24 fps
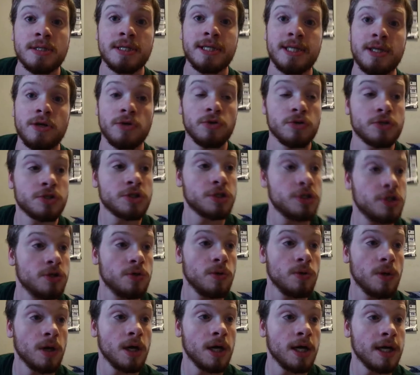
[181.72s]
here's
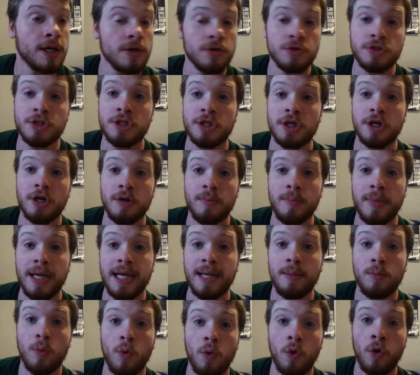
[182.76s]
to uh, here's to
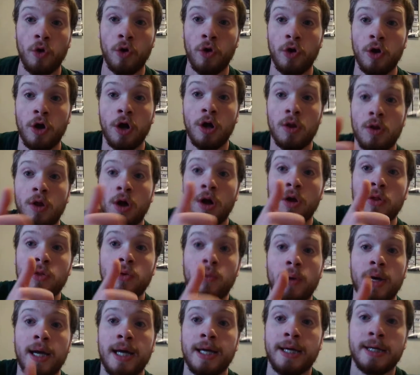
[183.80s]
many more along the
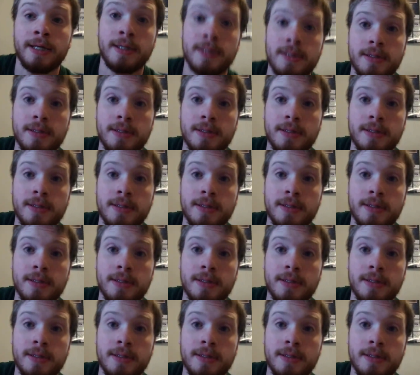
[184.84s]
way.